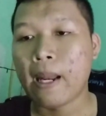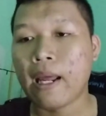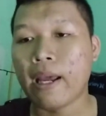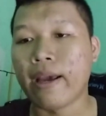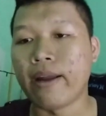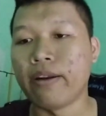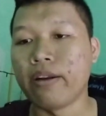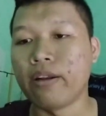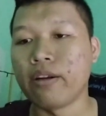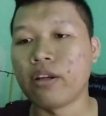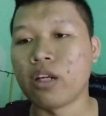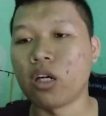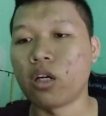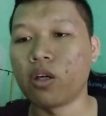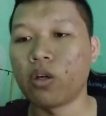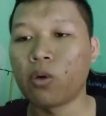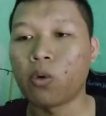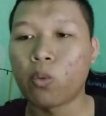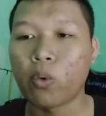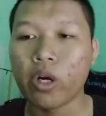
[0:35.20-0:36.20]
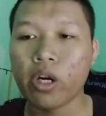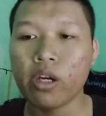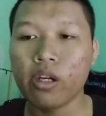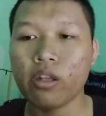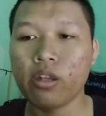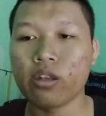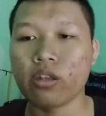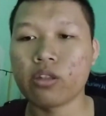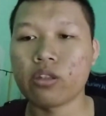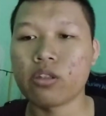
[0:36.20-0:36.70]
and then heart
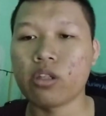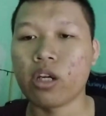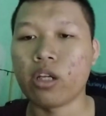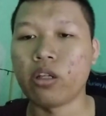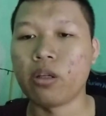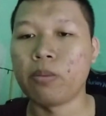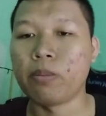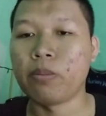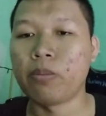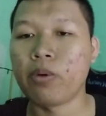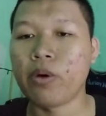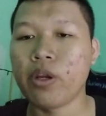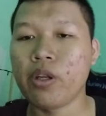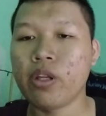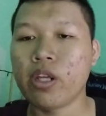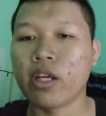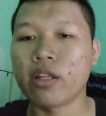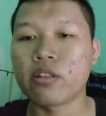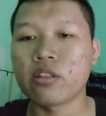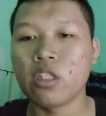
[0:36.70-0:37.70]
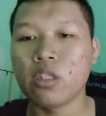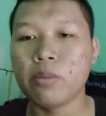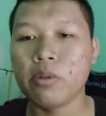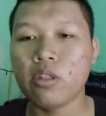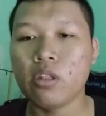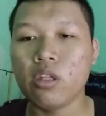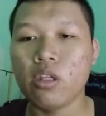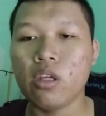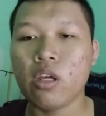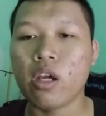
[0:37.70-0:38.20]
rate, and then brain
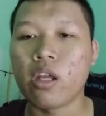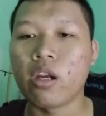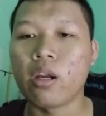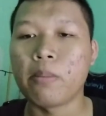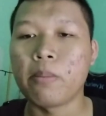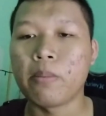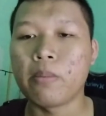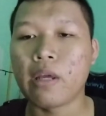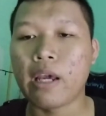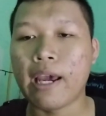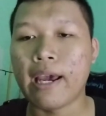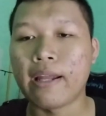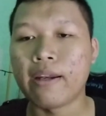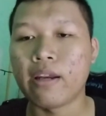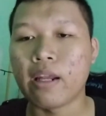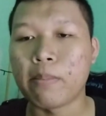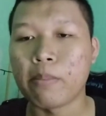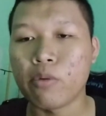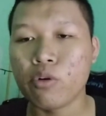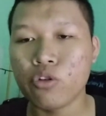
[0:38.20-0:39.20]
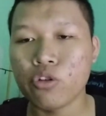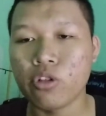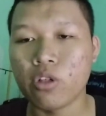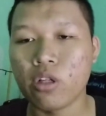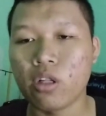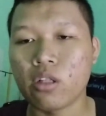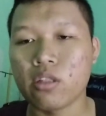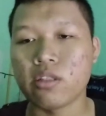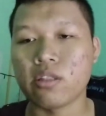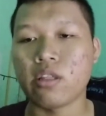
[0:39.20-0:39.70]
activity, and
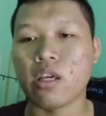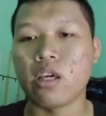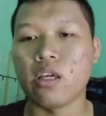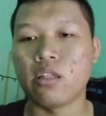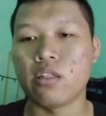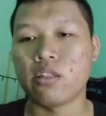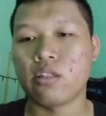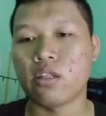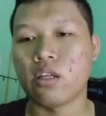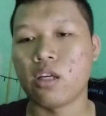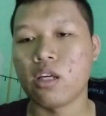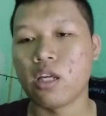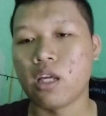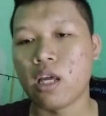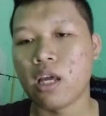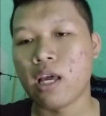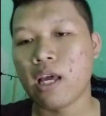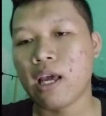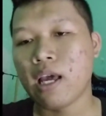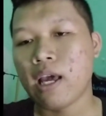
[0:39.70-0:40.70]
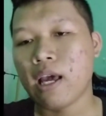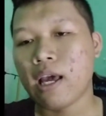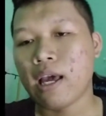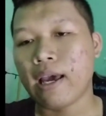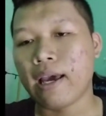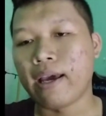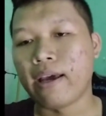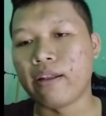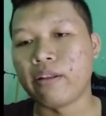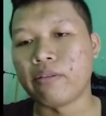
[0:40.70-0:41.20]
emotional state.
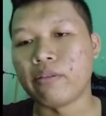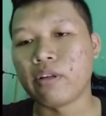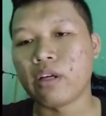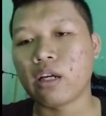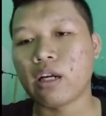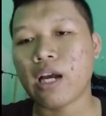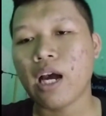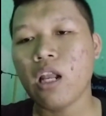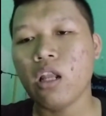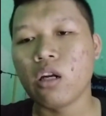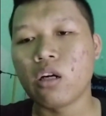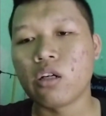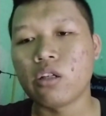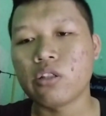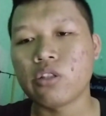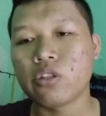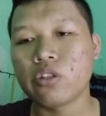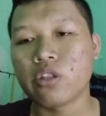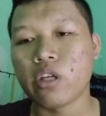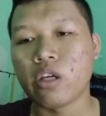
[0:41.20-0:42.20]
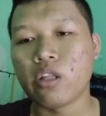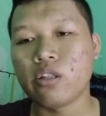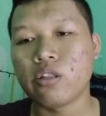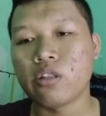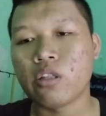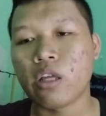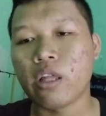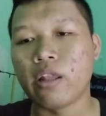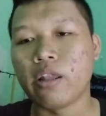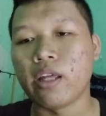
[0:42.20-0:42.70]
And color
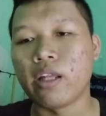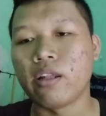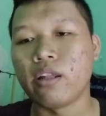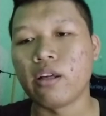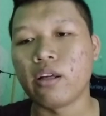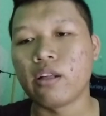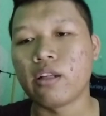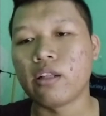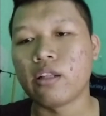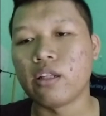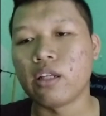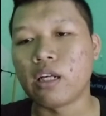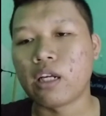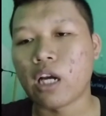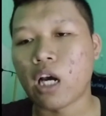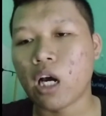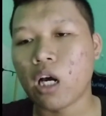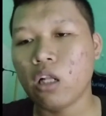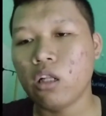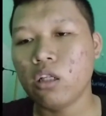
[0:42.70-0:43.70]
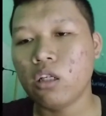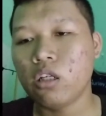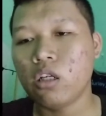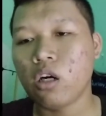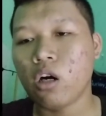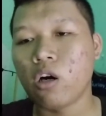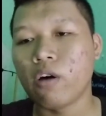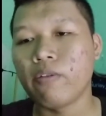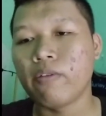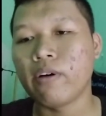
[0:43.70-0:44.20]
states that the
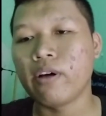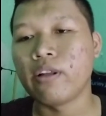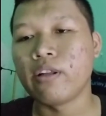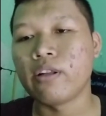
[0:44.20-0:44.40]
color of